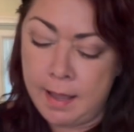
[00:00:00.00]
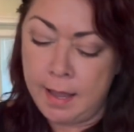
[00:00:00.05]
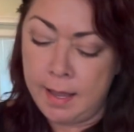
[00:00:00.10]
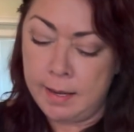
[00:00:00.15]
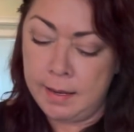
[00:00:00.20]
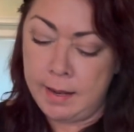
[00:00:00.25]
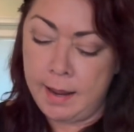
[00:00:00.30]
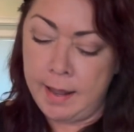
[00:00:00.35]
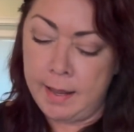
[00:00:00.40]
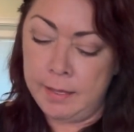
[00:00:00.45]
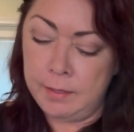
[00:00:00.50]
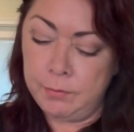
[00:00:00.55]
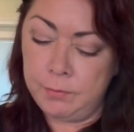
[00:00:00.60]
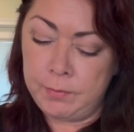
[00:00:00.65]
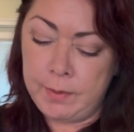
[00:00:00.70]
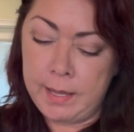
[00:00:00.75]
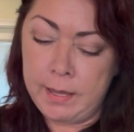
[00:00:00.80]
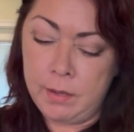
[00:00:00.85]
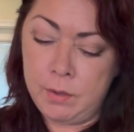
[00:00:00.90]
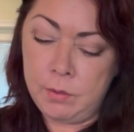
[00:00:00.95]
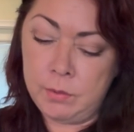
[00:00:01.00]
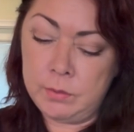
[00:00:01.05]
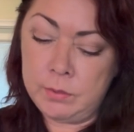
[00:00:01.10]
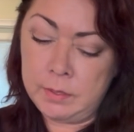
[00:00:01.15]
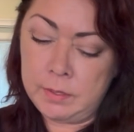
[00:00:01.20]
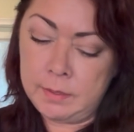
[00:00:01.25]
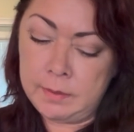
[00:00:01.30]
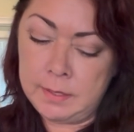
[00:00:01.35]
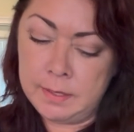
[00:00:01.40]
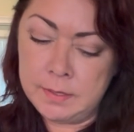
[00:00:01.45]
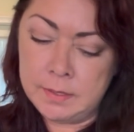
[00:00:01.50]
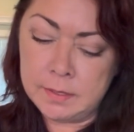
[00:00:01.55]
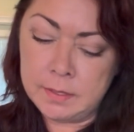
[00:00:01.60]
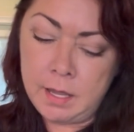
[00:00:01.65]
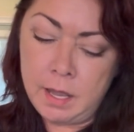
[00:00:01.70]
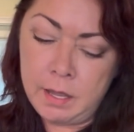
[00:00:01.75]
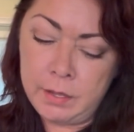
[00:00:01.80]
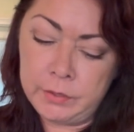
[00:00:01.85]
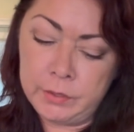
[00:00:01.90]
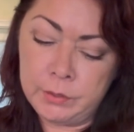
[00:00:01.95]
And I found this
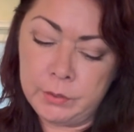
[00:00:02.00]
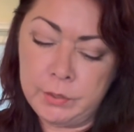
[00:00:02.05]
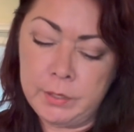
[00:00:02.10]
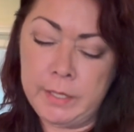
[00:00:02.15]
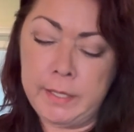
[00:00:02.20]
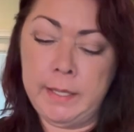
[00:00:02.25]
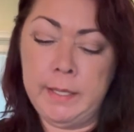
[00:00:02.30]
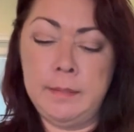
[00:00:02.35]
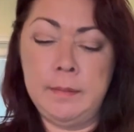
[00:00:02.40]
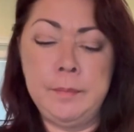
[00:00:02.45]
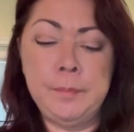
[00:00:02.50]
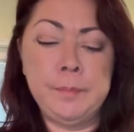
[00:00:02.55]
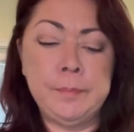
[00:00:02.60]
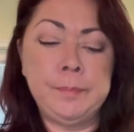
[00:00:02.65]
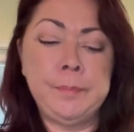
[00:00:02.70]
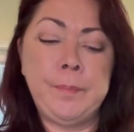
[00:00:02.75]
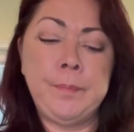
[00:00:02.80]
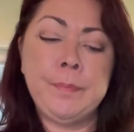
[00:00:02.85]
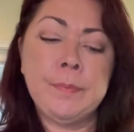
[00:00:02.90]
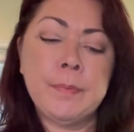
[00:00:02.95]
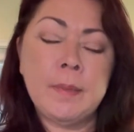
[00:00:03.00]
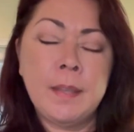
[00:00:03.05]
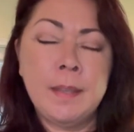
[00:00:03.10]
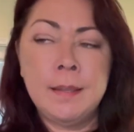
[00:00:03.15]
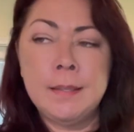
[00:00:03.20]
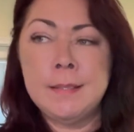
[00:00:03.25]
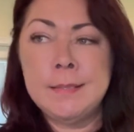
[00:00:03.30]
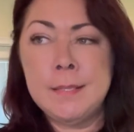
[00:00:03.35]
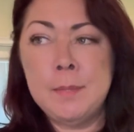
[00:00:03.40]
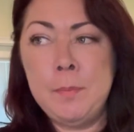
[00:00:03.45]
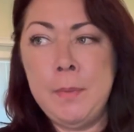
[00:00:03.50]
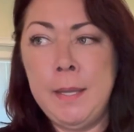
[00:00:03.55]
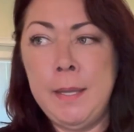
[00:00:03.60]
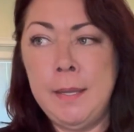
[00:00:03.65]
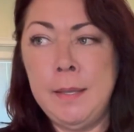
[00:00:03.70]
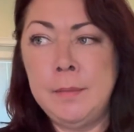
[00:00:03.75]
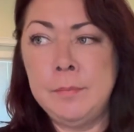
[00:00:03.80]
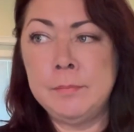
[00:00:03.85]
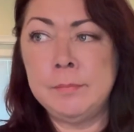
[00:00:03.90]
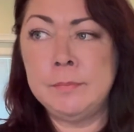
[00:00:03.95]
collard green, to
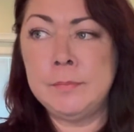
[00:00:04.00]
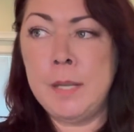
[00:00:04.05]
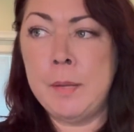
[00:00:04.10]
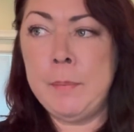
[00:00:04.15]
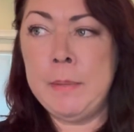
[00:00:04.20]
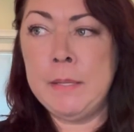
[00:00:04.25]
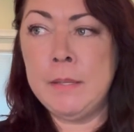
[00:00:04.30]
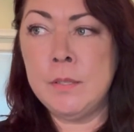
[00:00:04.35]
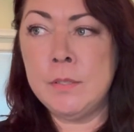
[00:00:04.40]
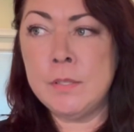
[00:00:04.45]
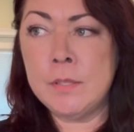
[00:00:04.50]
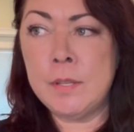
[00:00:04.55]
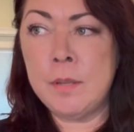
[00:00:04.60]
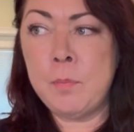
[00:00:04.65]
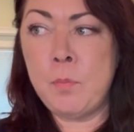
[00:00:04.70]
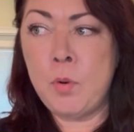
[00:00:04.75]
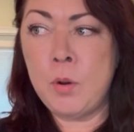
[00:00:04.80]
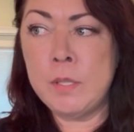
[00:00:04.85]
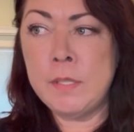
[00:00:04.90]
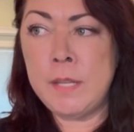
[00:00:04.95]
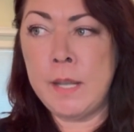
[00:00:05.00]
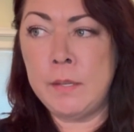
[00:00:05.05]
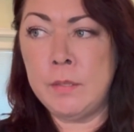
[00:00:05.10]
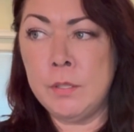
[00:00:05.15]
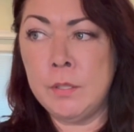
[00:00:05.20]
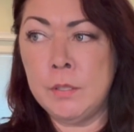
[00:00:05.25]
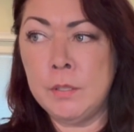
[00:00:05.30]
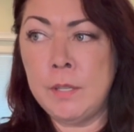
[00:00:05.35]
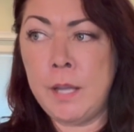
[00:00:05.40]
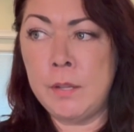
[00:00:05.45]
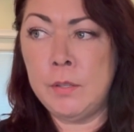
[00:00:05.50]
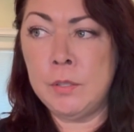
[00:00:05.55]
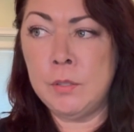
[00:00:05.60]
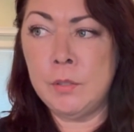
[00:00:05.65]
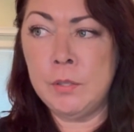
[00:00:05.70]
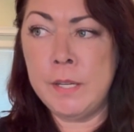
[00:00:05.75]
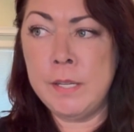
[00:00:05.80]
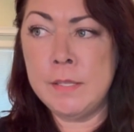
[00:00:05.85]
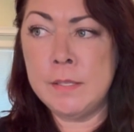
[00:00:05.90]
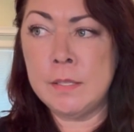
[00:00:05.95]
me, I mean, there's some more tender collard
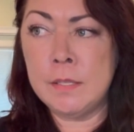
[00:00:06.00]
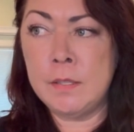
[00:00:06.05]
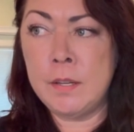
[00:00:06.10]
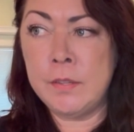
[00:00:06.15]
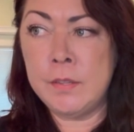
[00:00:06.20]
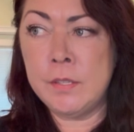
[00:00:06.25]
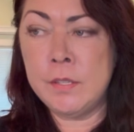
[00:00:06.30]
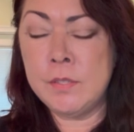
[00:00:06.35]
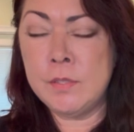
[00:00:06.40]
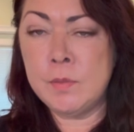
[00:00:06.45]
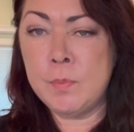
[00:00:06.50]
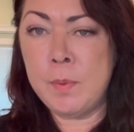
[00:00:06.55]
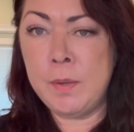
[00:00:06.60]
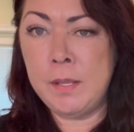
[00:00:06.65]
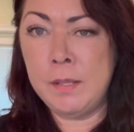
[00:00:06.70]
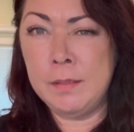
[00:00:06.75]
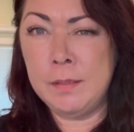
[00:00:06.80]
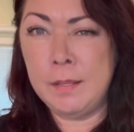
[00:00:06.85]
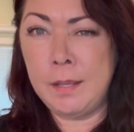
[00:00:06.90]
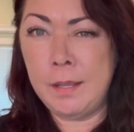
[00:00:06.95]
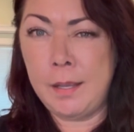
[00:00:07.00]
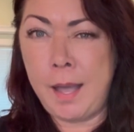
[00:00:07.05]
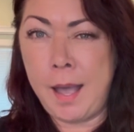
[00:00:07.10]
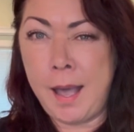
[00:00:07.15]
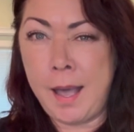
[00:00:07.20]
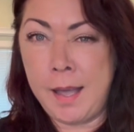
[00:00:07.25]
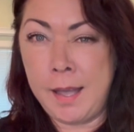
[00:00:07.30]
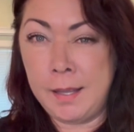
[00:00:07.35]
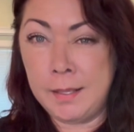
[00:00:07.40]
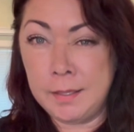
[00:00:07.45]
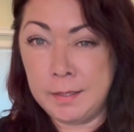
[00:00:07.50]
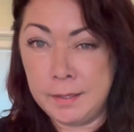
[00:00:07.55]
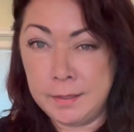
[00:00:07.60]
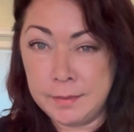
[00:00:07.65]
greens than others, but I